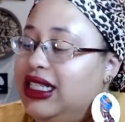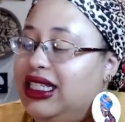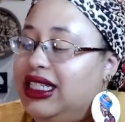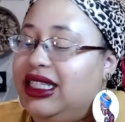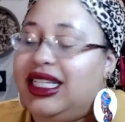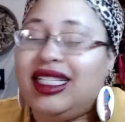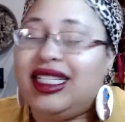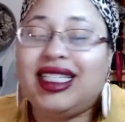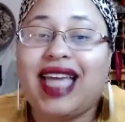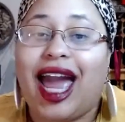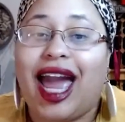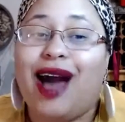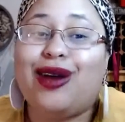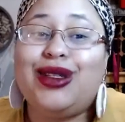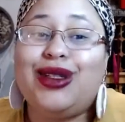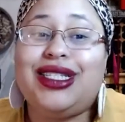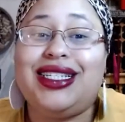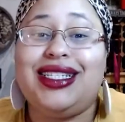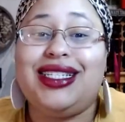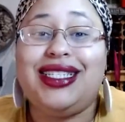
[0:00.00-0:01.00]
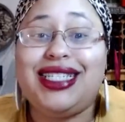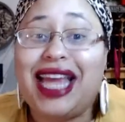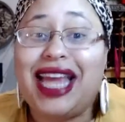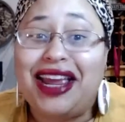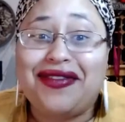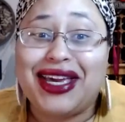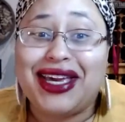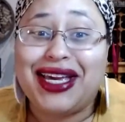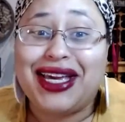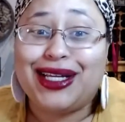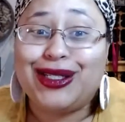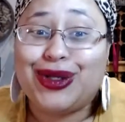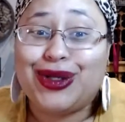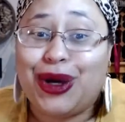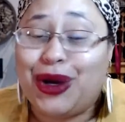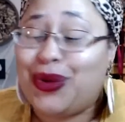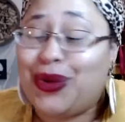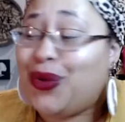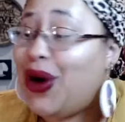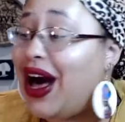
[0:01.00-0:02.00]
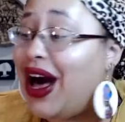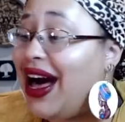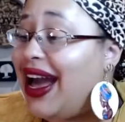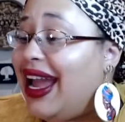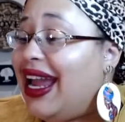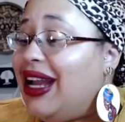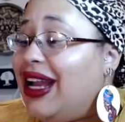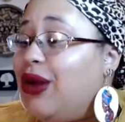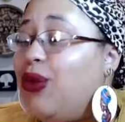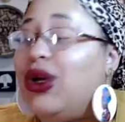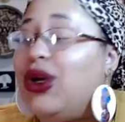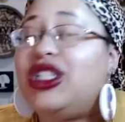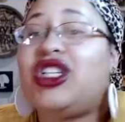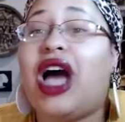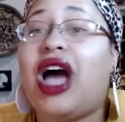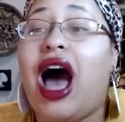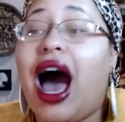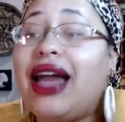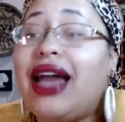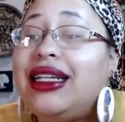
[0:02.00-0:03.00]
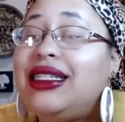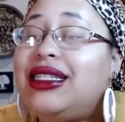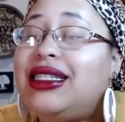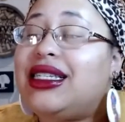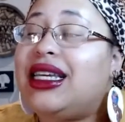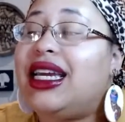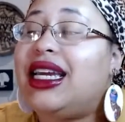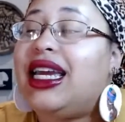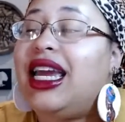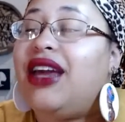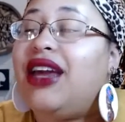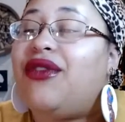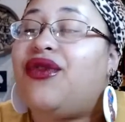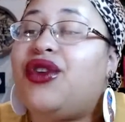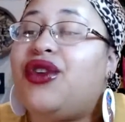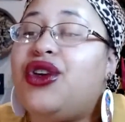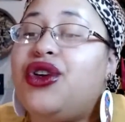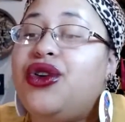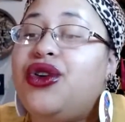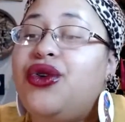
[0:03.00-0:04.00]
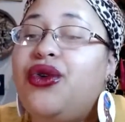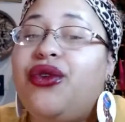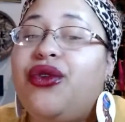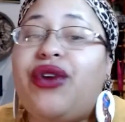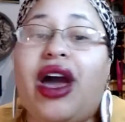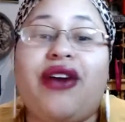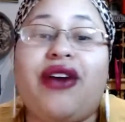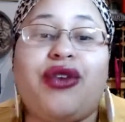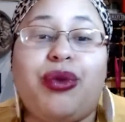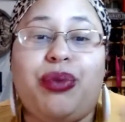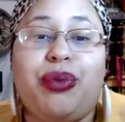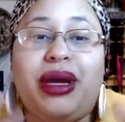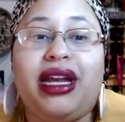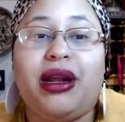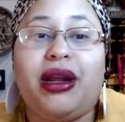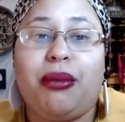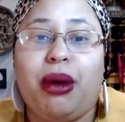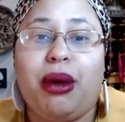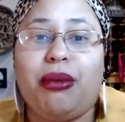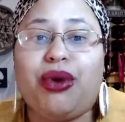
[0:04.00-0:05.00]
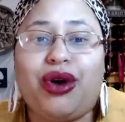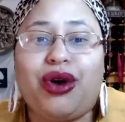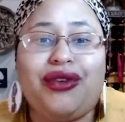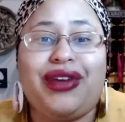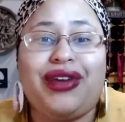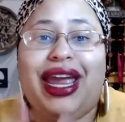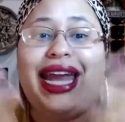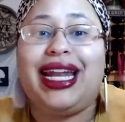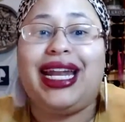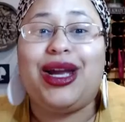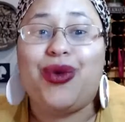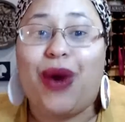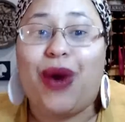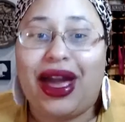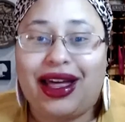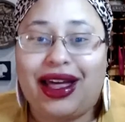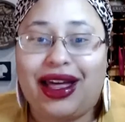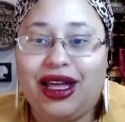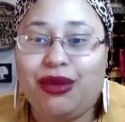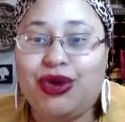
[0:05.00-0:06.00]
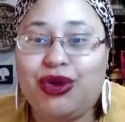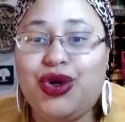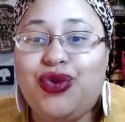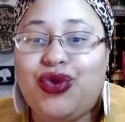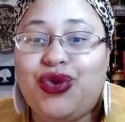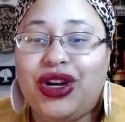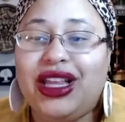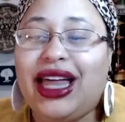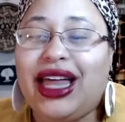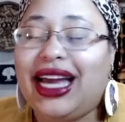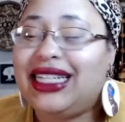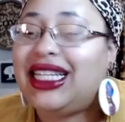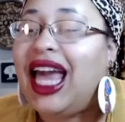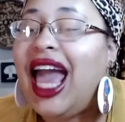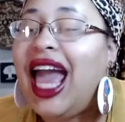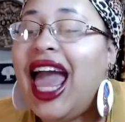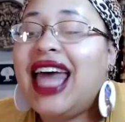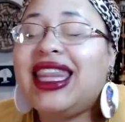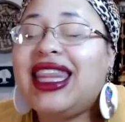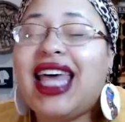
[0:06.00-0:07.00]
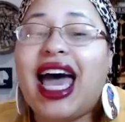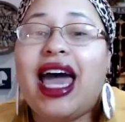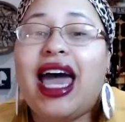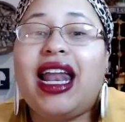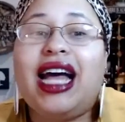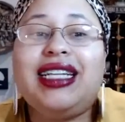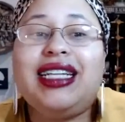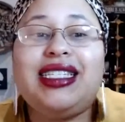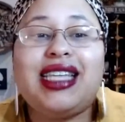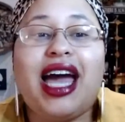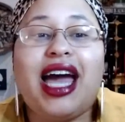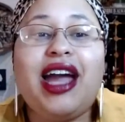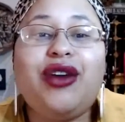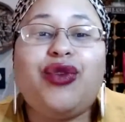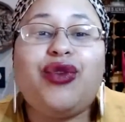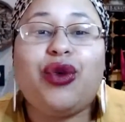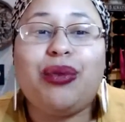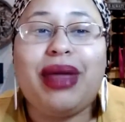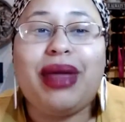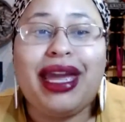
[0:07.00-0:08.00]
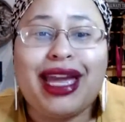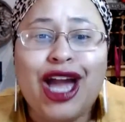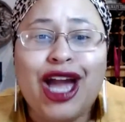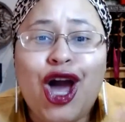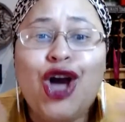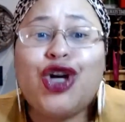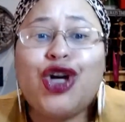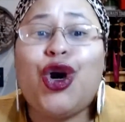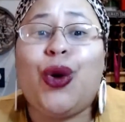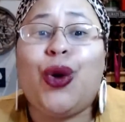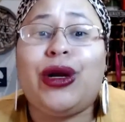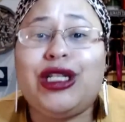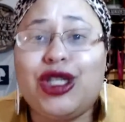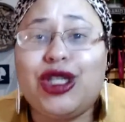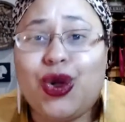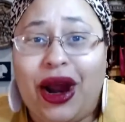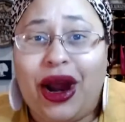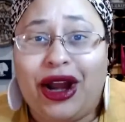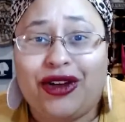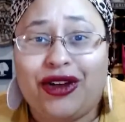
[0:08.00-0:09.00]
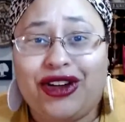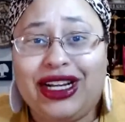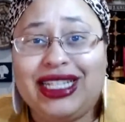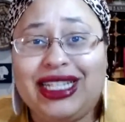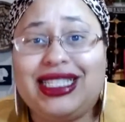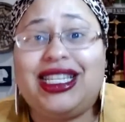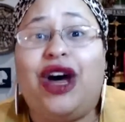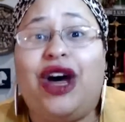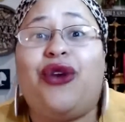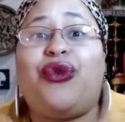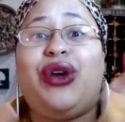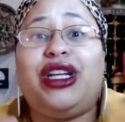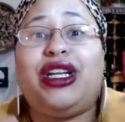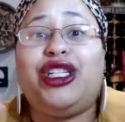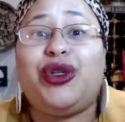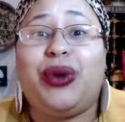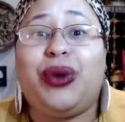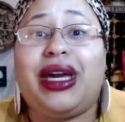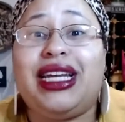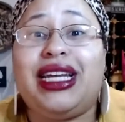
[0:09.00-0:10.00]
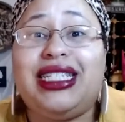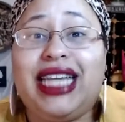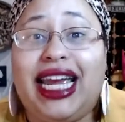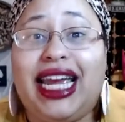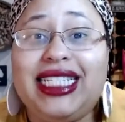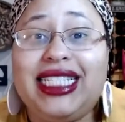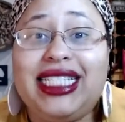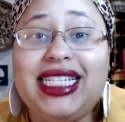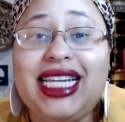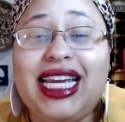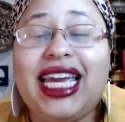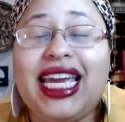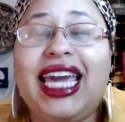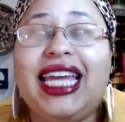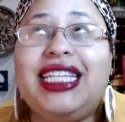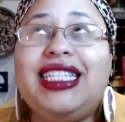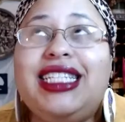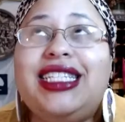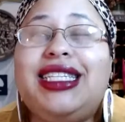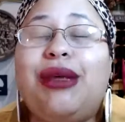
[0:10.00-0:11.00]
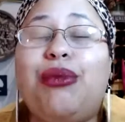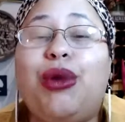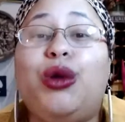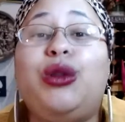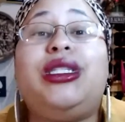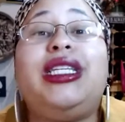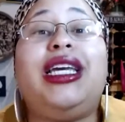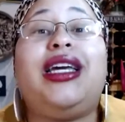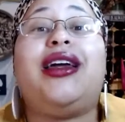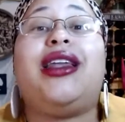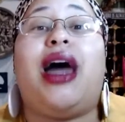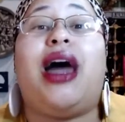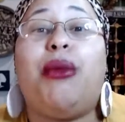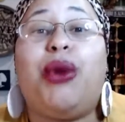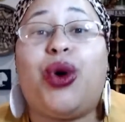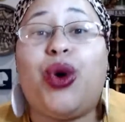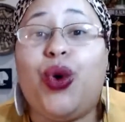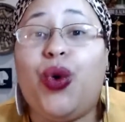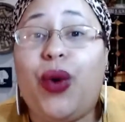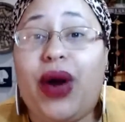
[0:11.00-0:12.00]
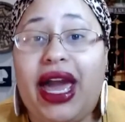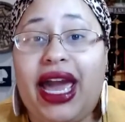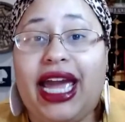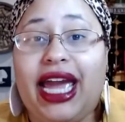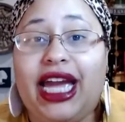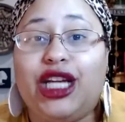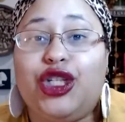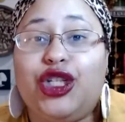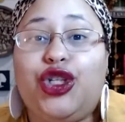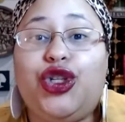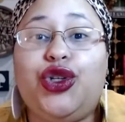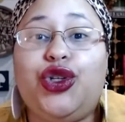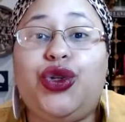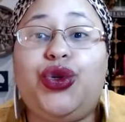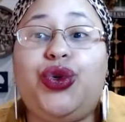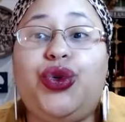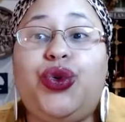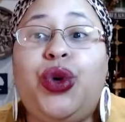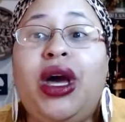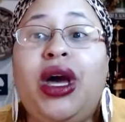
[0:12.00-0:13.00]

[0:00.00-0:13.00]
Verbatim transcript: discounts and savings on wine which honestly if you've ever been a member of any wine club you realize that aside from like going to the winery itself and doing a tasting it is the most economical way to